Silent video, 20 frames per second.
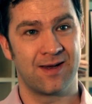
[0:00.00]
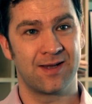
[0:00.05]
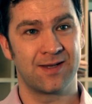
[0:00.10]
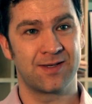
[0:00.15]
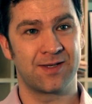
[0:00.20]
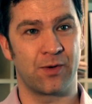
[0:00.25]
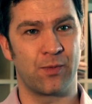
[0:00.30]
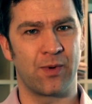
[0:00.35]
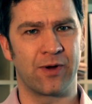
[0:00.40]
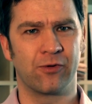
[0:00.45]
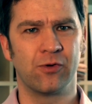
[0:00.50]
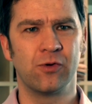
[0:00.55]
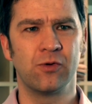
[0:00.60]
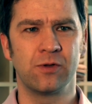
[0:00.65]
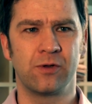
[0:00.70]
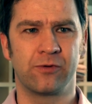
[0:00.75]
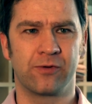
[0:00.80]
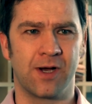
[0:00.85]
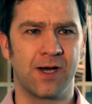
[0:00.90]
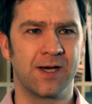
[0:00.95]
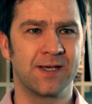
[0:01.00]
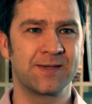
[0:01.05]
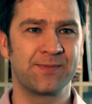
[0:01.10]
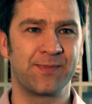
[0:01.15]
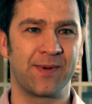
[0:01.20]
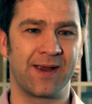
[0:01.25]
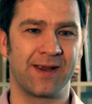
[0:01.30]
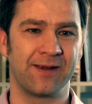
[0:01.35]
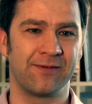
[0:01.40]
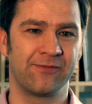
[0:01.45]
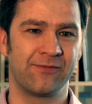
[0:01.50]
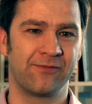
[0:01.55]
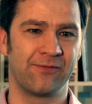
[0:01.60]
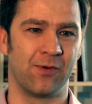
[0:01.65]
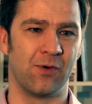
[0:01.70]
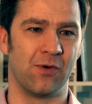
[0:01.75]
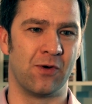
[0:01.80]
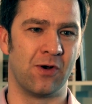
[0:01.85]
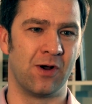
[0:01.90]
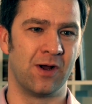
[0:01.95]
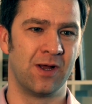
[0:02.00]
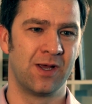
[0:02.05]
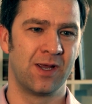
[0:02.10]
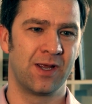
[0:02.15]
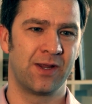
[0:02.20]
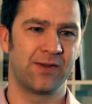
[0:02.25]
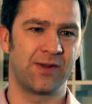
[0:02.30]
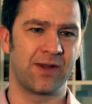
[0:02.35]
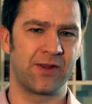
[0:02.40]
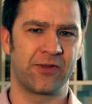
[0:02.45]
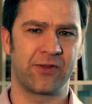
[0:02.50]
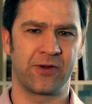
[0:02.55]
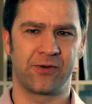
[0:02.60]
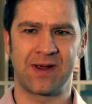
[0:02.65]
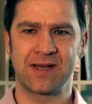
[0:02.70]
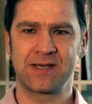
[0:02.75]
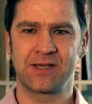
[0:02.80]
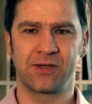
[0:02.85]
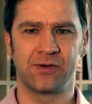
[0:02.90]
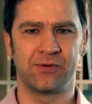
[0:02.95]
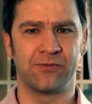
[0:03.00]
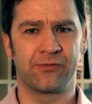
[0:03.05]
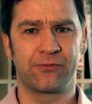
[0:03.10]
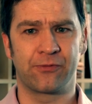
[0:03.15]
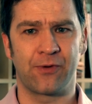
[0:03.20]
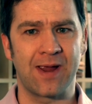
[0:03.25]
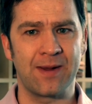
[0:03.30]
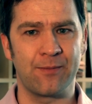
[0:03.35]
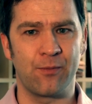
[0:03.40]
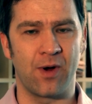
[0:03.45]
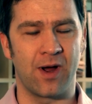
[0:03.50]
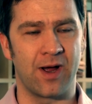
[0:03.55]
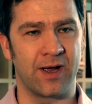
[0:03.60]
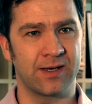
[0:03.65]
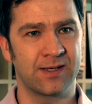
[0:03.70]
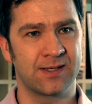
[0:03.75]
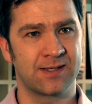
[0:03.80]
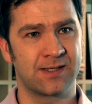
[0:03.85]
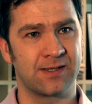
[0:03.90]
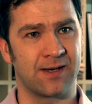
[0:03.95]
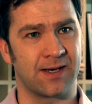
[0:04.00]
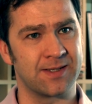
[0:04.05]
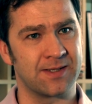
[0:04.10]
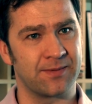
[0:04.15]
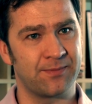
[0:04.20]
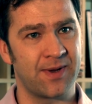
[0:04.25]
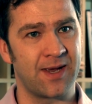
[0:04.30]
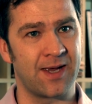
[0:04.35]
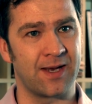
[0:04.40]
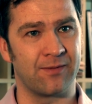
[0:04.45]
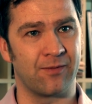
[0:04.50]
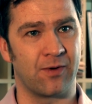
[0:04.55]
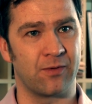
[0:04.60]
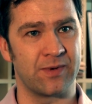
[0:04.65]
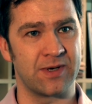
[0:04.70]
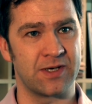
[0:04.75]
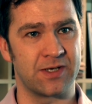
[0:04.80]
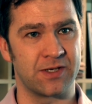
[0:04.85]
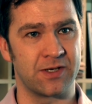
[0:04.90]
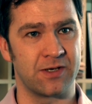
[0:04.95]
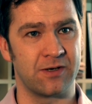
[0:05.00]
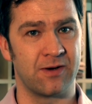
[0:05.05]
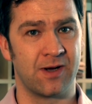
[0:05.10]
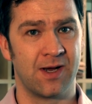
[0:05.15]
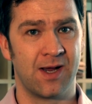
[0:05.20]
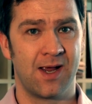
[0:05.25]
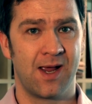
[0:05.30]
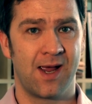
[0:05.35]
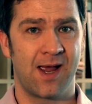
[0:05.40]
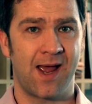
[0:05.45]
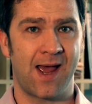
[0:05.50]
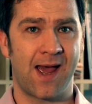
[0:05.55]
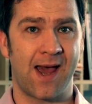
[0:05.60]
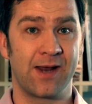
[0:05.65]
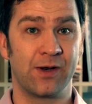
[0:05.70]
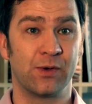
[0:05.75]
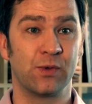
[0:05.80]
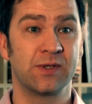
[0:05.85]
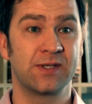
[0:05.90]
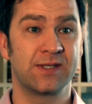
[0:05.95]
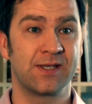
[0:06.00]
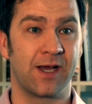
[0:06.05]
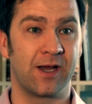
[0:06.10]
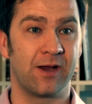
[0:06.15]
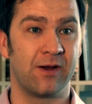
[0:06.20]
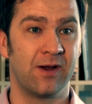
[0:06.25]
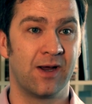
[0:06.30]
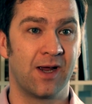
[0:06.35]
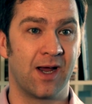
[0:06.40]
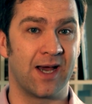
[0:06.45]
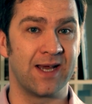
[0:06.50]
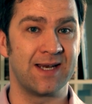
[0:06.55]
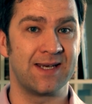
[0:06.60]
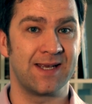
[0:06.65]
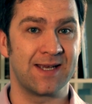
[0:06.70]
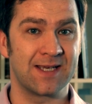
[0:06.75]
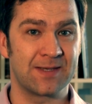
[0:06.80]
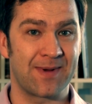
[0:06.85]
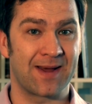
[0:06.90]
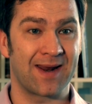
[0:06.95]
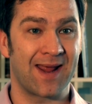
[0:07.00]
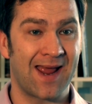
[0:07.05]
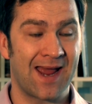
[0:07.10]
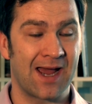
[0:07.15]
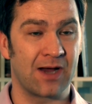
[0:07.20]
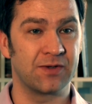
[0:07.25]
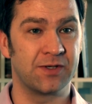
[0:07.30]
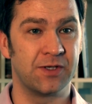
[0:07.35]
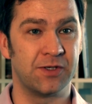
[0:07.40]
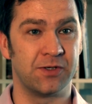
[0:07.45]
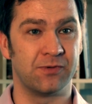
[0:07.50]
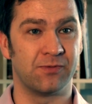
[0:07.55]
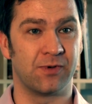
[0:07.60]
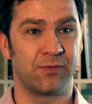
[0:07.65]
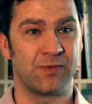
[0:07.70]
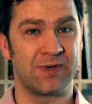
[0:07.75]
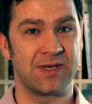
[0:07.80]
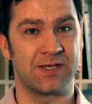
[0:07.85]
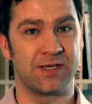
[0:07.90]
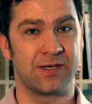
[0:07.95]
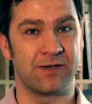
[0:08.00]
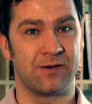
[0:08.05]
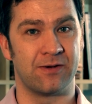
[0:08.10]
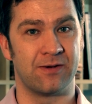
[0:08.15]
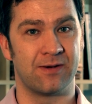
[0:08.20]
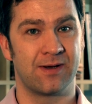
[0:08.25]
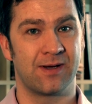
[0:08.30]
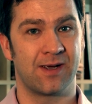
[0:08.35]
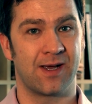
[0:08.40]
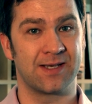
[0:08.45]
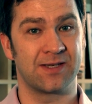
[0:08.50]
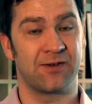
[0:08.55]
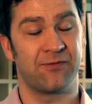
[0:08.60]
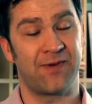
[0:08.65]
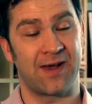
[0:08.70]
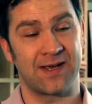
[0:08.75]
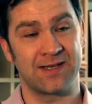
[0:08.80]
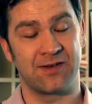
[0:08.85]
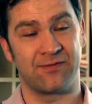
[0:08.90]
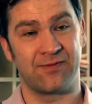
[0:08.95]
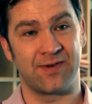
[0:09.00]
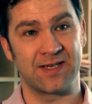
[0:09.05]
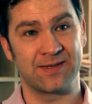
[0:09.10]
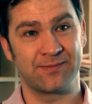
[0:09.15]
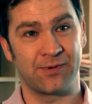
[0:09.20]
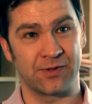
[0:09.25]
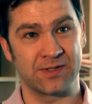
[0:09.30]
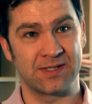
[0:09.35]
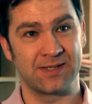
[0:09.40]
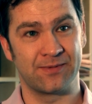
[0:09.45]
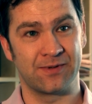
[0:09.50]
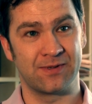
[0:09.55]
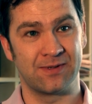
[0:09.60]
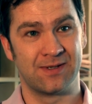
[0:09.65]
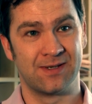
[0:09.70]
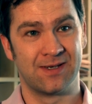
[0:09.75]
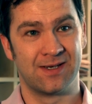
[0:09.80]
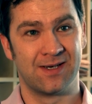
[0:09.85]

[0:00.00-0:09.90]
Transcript: So we're all grasping for the theoretical frameworks to underpin what we do, and also ideas about how to do what we do as effectively as possible.